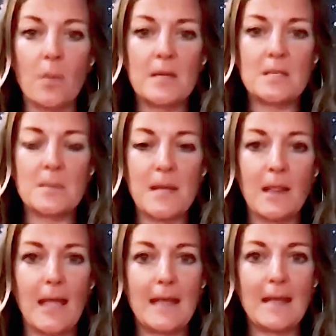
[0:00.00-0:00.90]
down a little
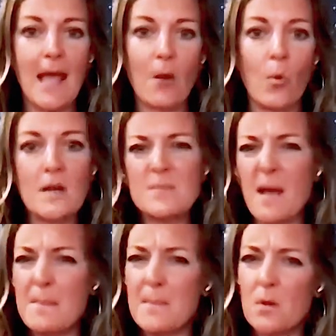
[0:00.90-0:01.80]
bit to be like,
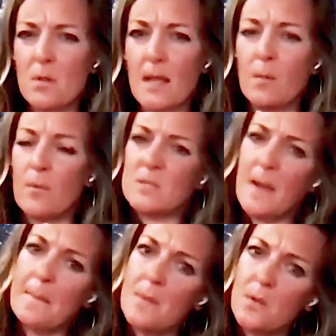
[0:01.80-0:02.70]
what is my mood?
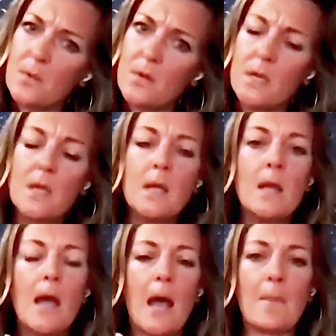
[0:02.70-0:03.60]
Like, what's my mood?
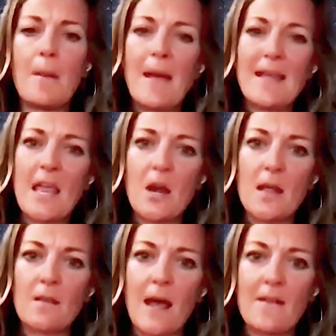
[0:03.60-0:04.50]
Am
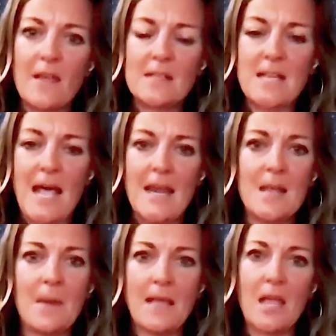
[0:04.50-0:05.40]
I carrying a lot of
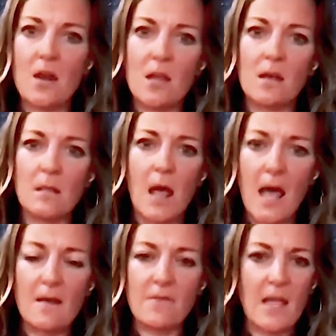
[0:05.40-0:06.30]
anxiety? Am I
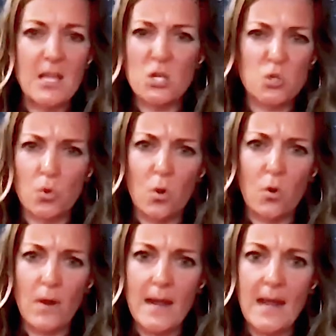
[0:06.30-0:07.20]
carrying a lot of like
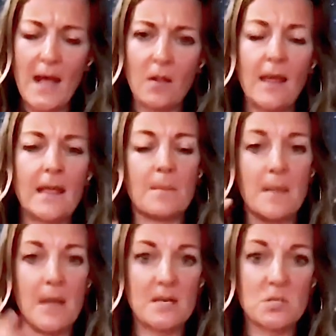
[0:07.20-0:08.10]
control right
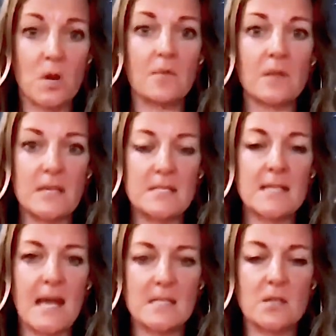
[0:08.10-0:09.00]
now? Like maybe I just want to
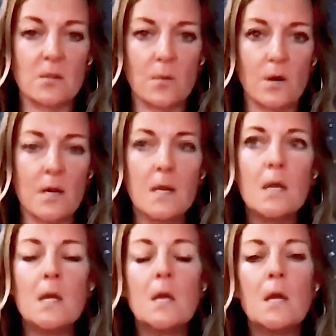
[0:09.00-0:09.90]
release that to the
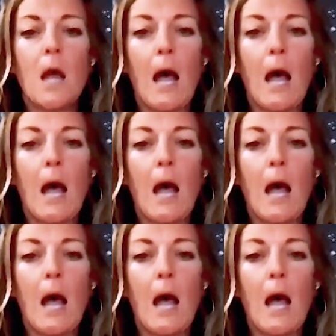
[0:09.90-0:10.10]
Lord.